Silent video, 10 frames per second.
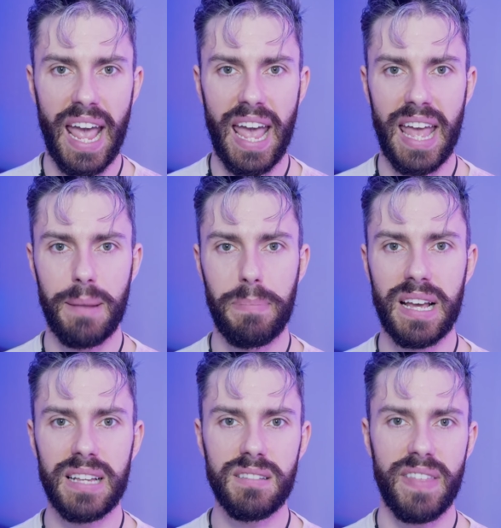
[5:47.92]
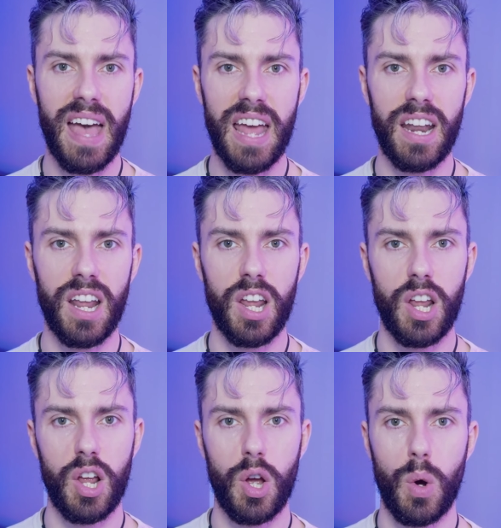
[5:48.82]
And because of that,
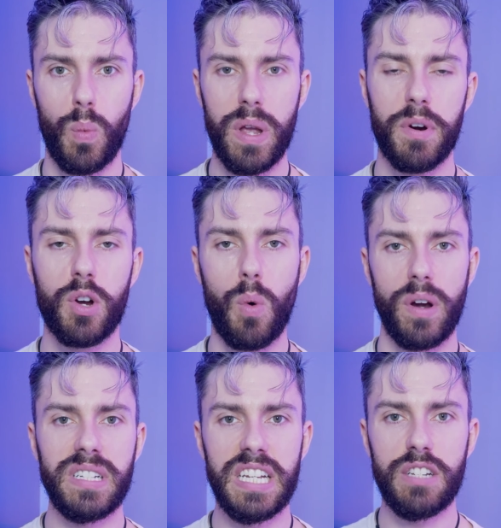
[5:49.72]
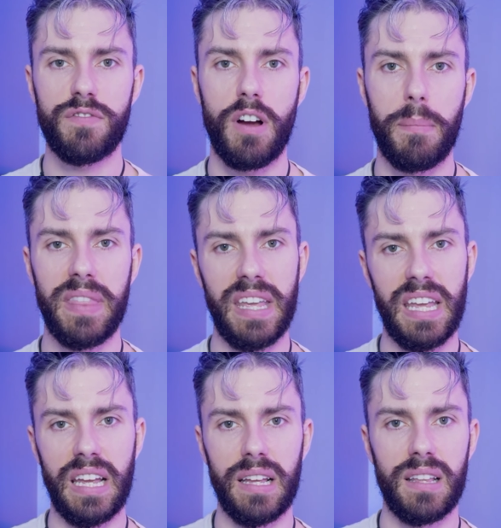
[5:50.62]
we were quarantined from
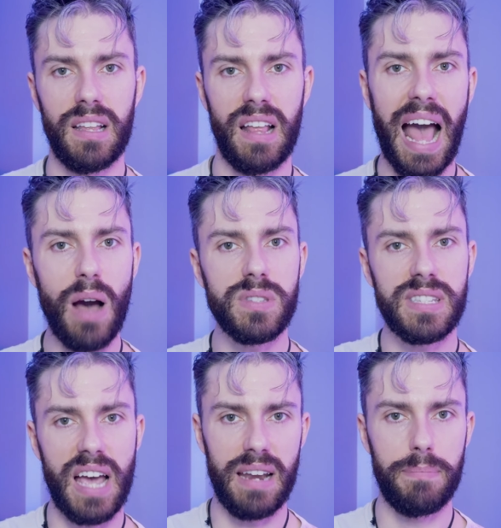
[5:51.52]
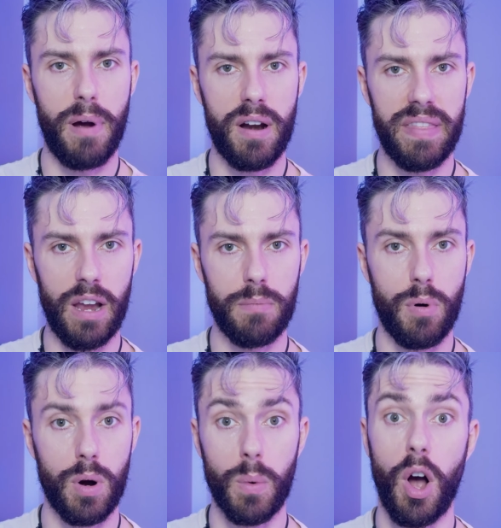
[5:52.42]
the outside part of the
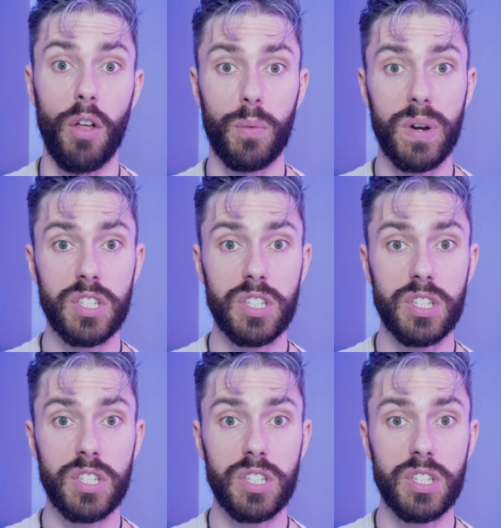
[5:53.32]
airport where all the